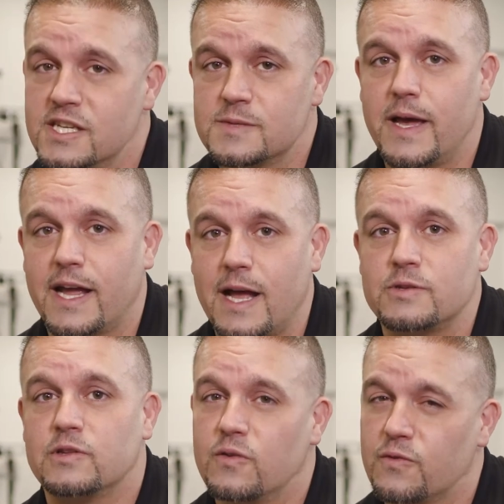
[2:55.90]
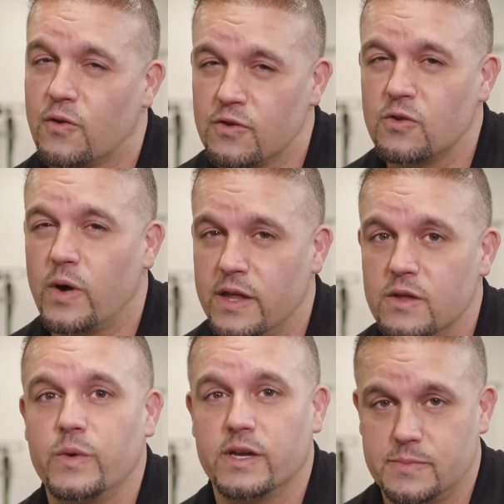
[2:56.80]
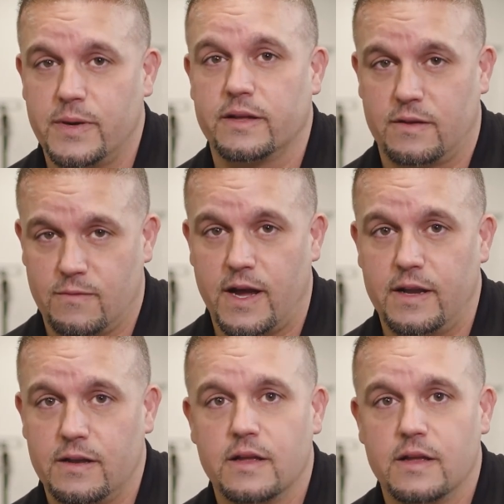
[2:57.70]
six-pack abs are a little further away than we expected, right?